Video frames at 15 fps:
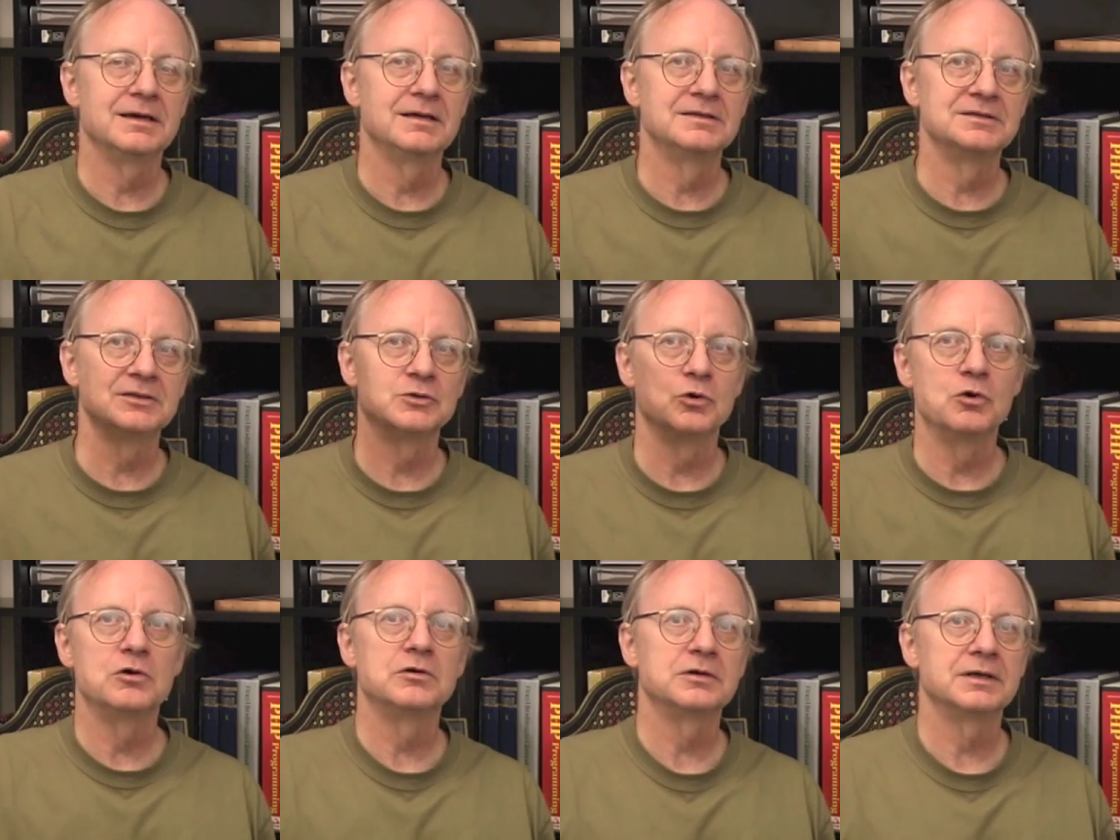on the
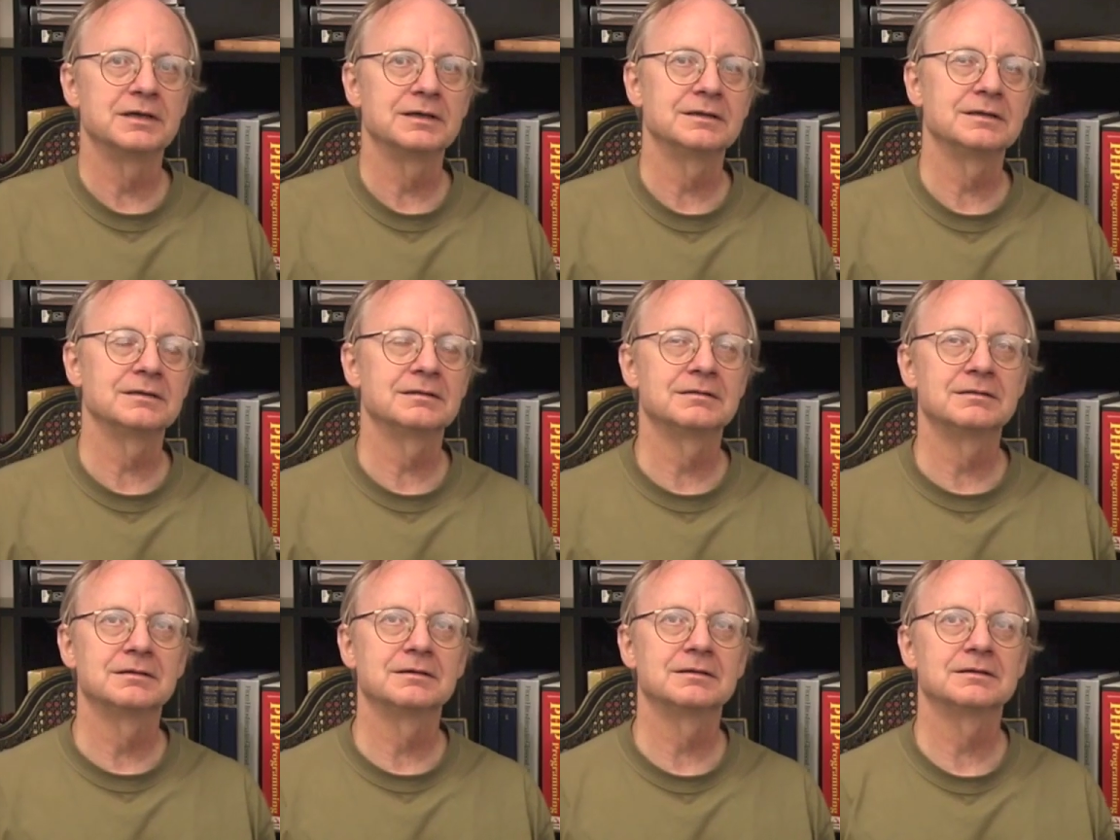door and
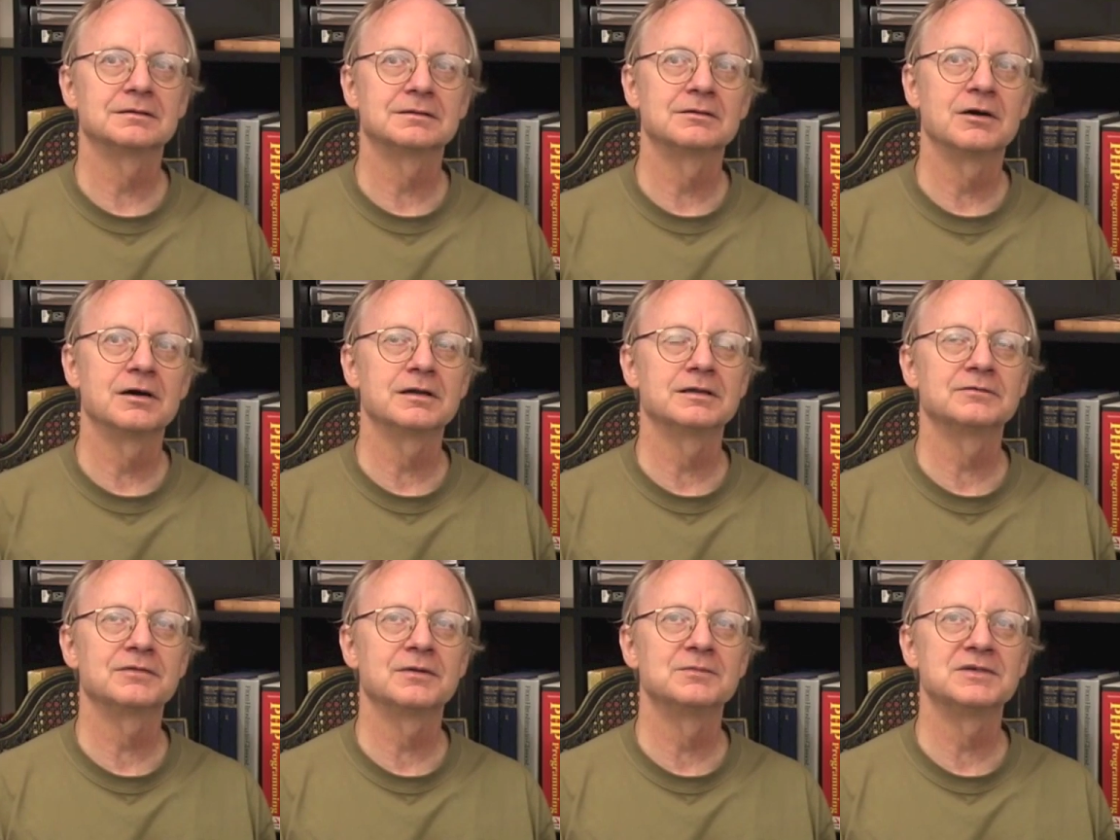
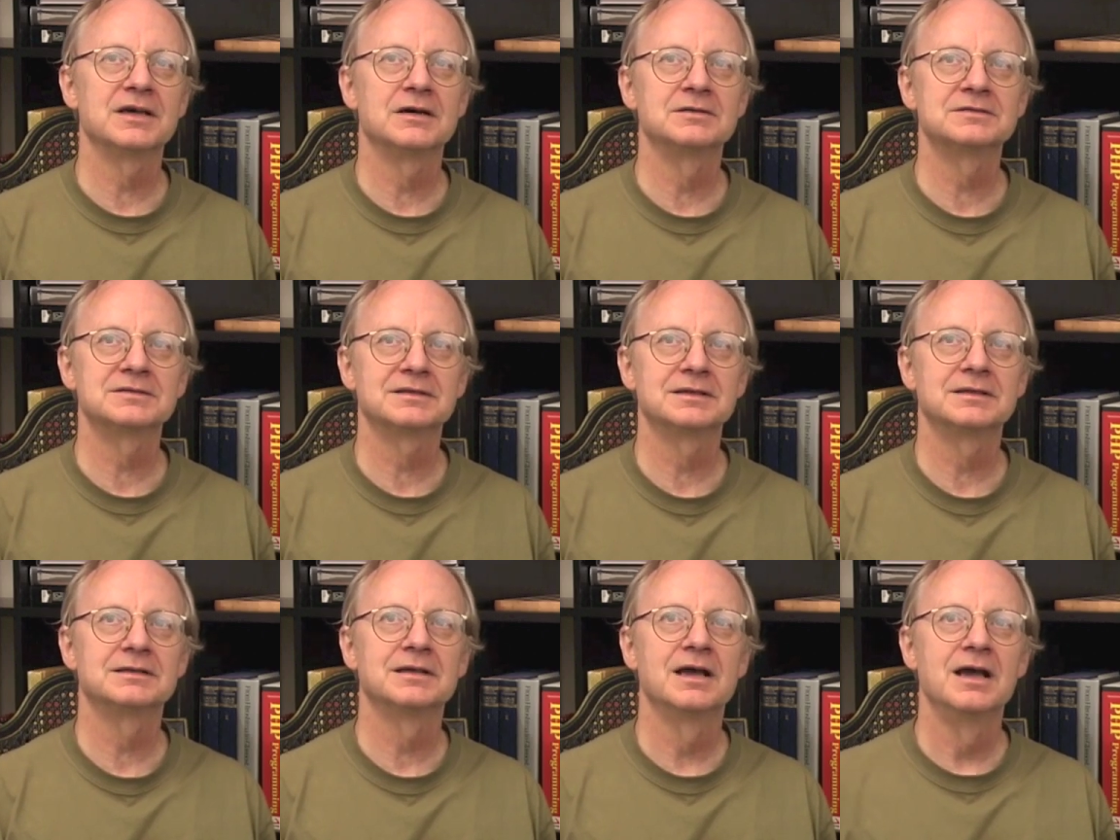calling from the
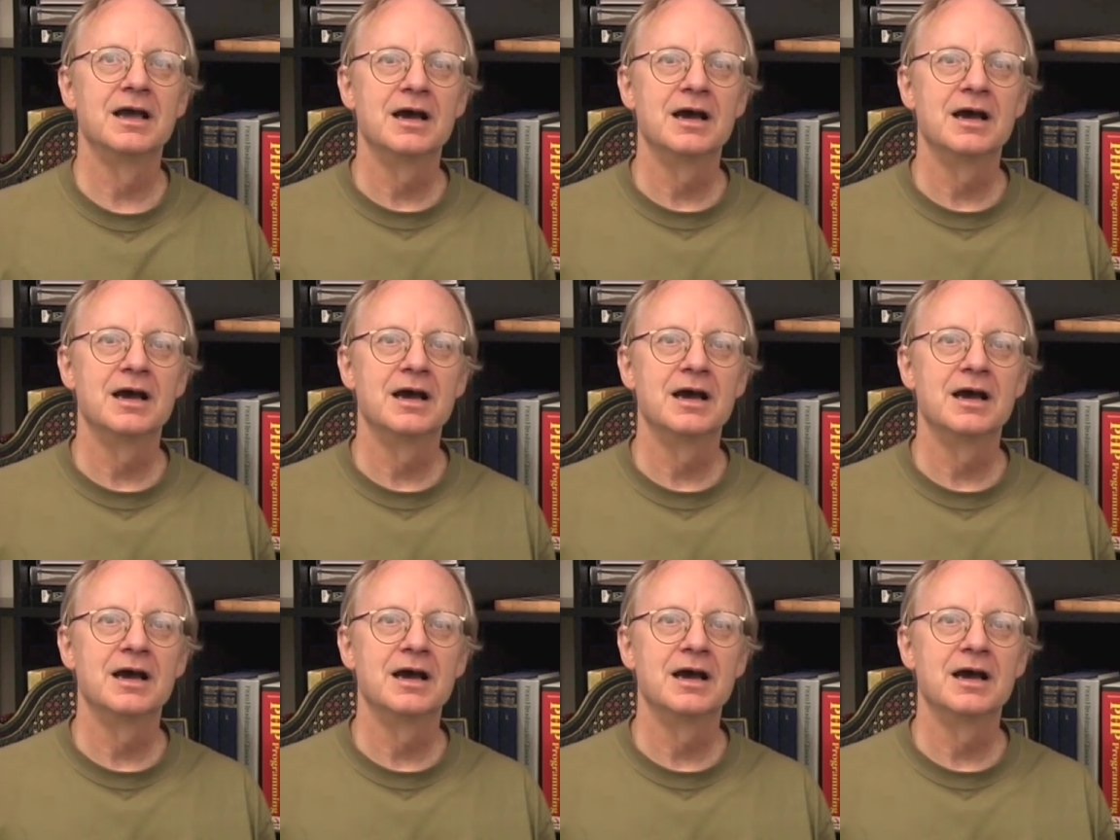outside,